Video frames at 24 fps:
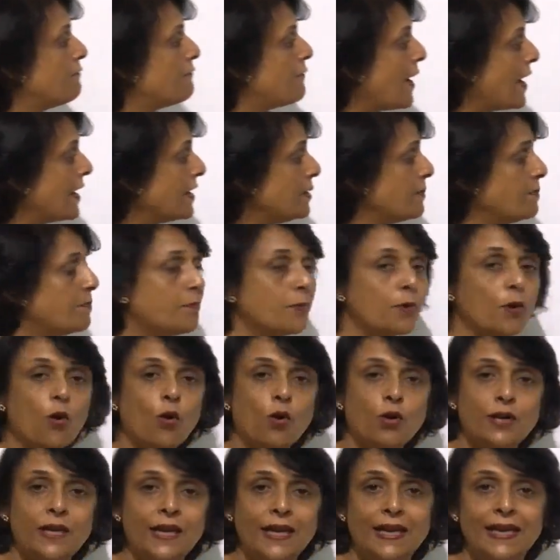one
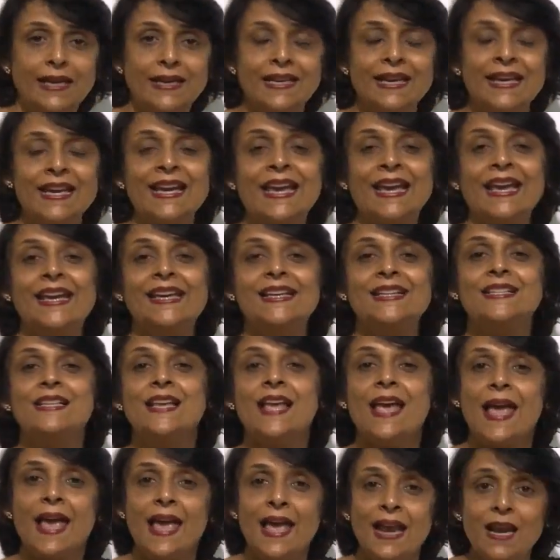protein
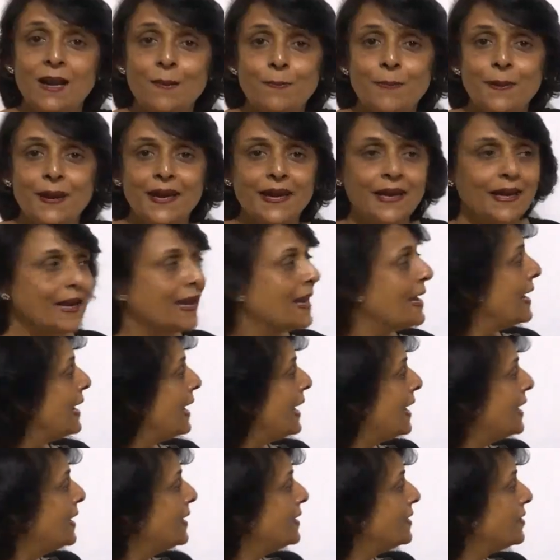is helping
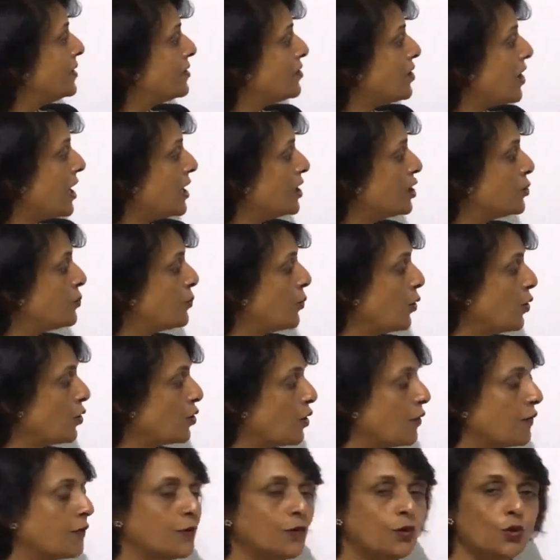in
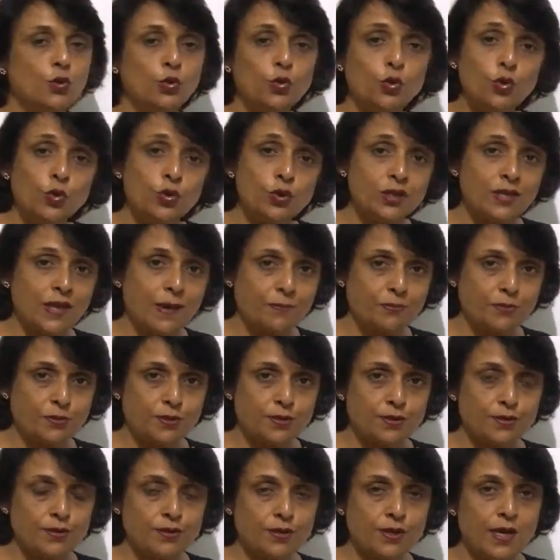transport of two
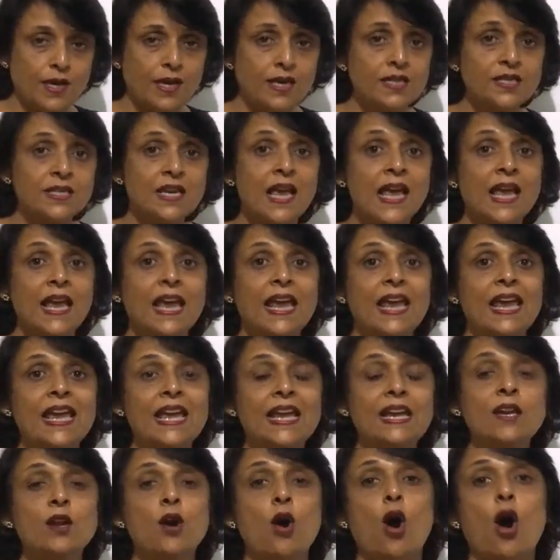substances
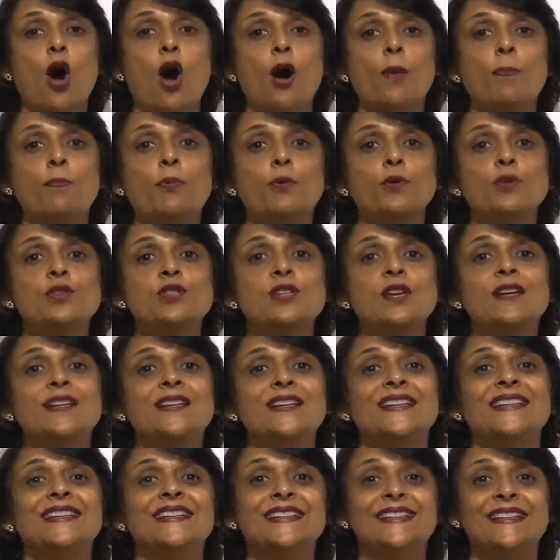in
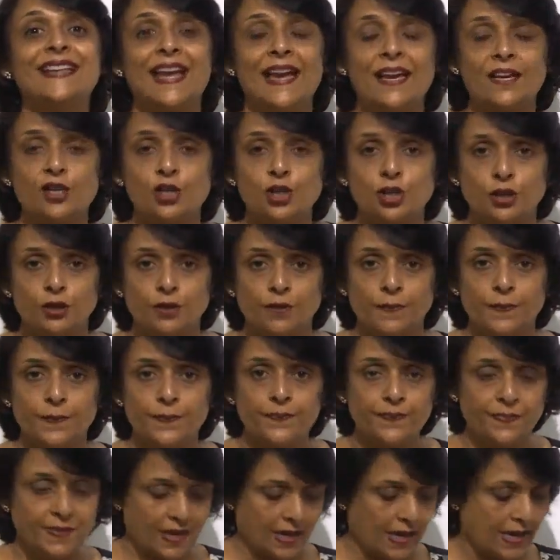opposite direction.
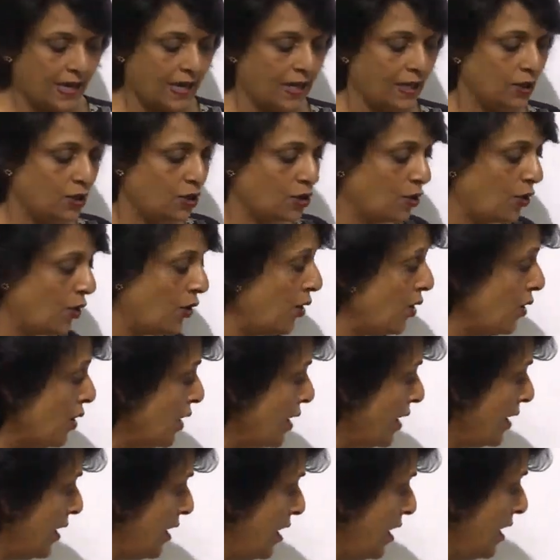So
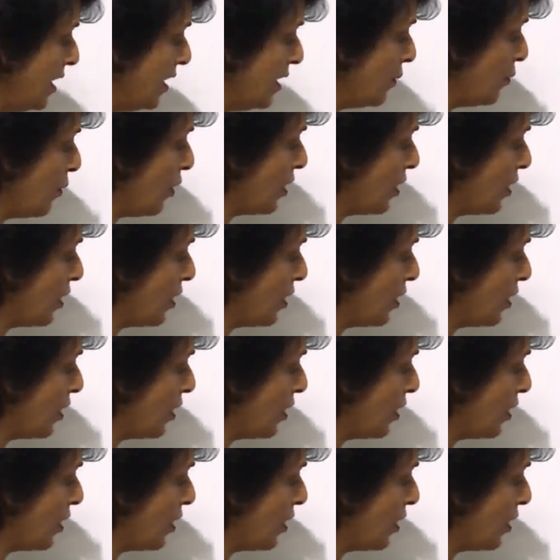here